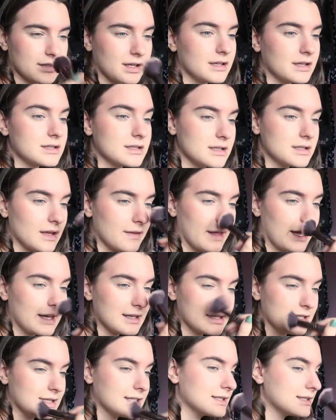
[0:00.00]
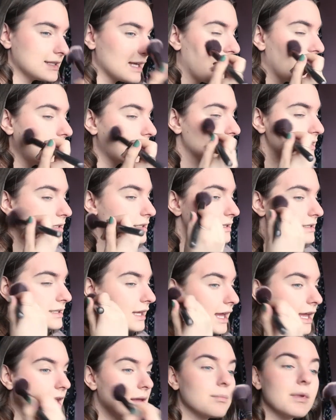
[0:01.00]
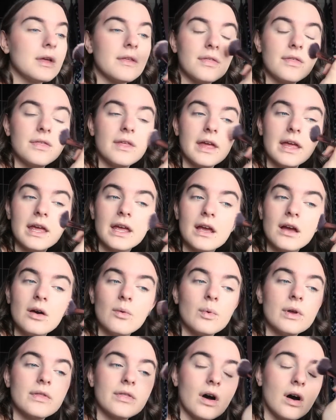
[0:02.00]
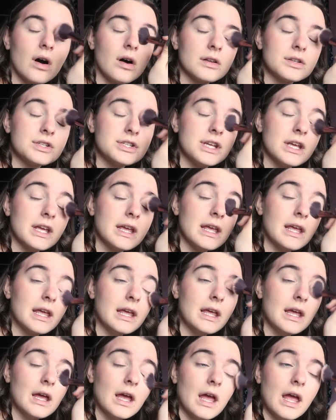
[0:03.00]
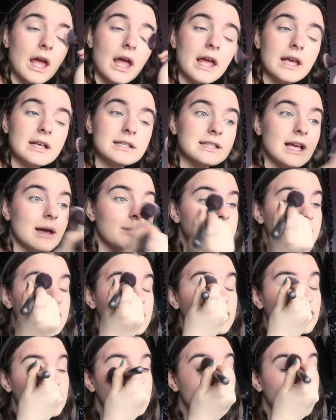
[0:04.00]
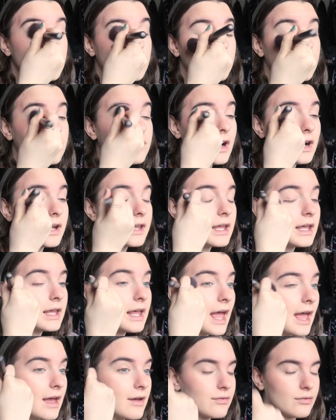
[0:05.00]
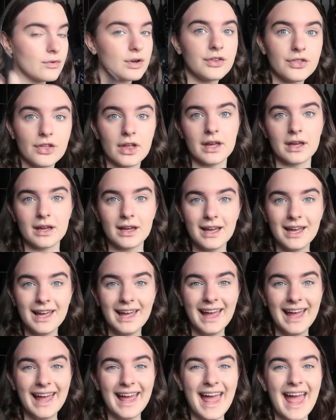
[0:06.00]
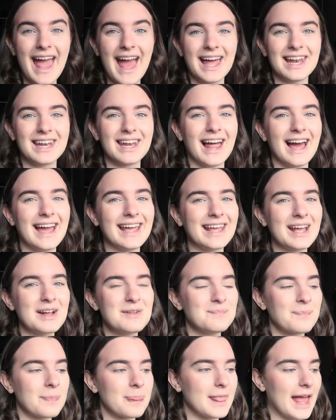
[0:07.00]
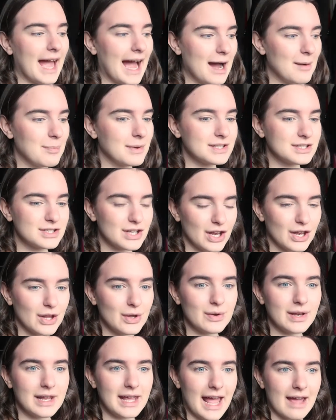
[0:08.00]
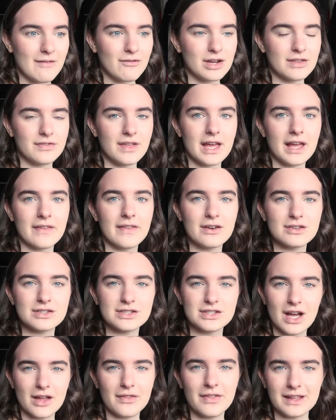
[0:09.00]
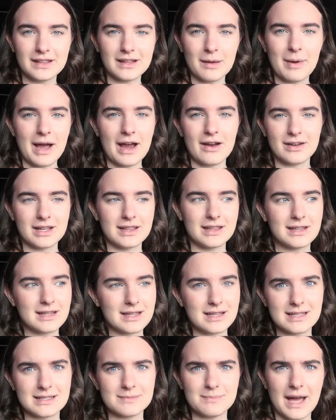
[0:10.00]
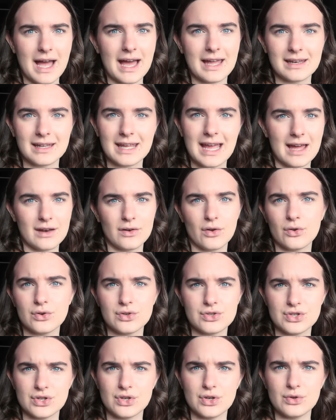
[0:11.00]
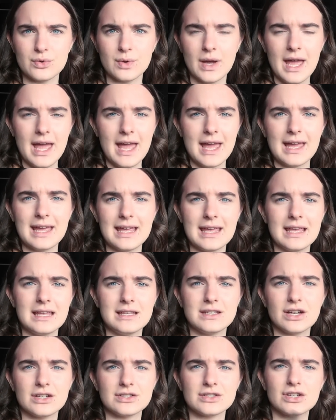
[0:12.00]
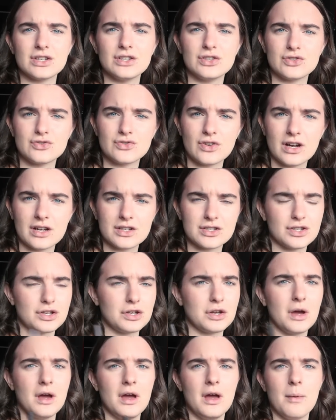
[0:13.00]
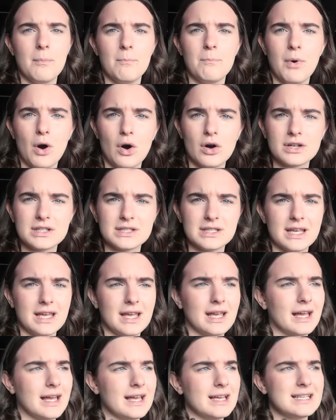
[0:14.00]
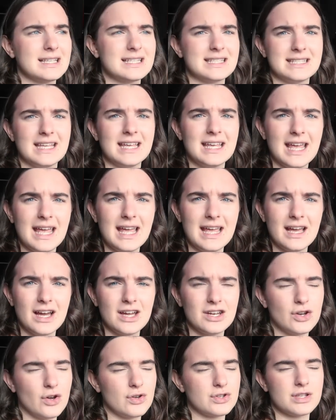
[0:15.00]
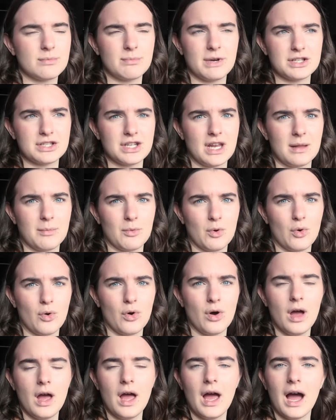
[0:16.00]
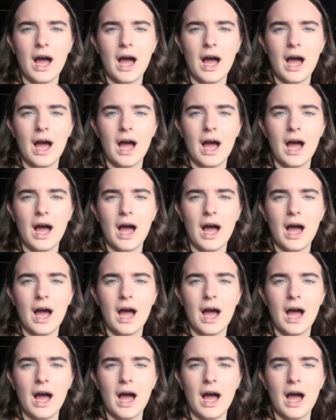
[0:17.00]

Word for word: does that exact same thing with Archie, except it's just with fucking everything. Like absolutely everything. And there is nothing apparently that this man cannot do. He does construction, boxing, singing, not so much anymore,